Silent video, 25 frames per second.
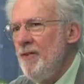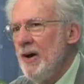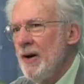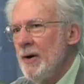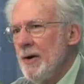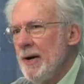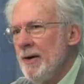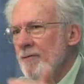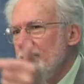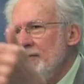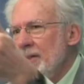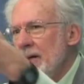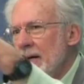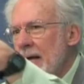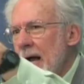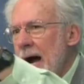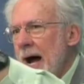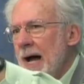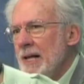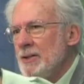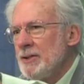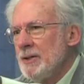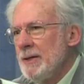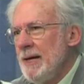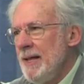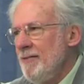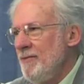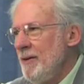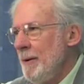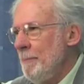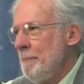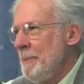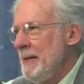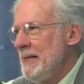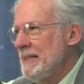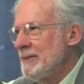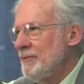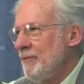They figured if the gods are
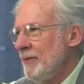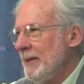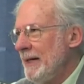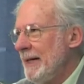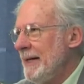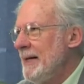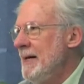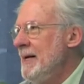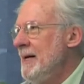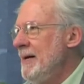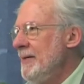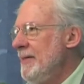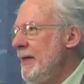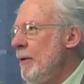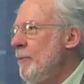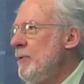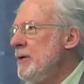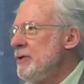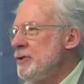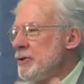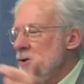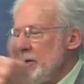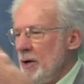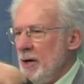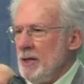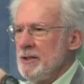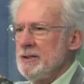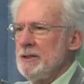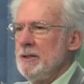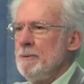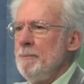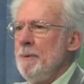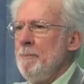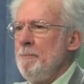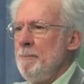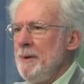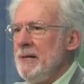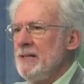living peacefully, then we should
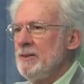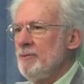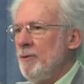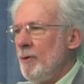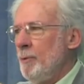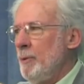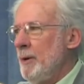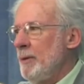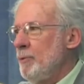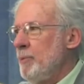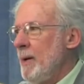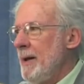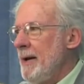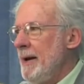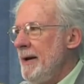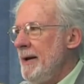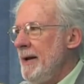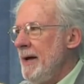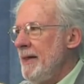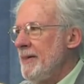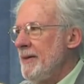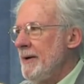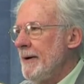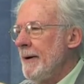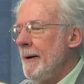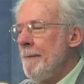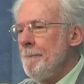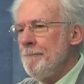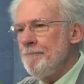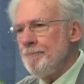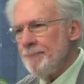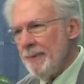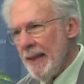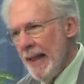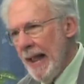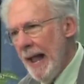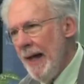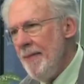also be peaceful with one another
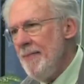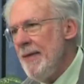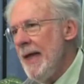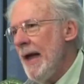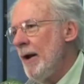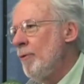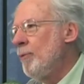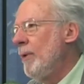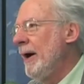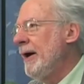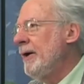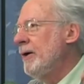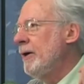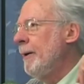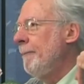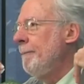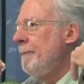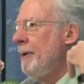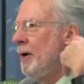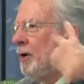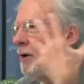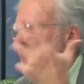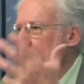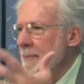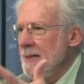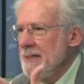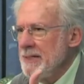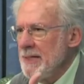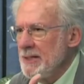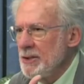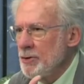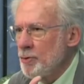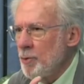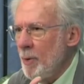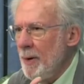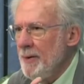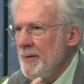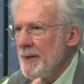and they had regular
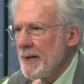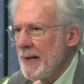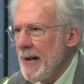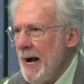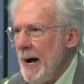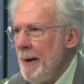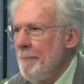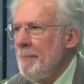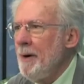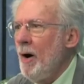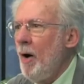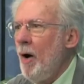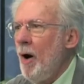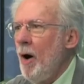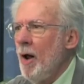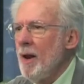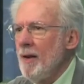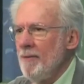pilgrimages toward the Kaaba,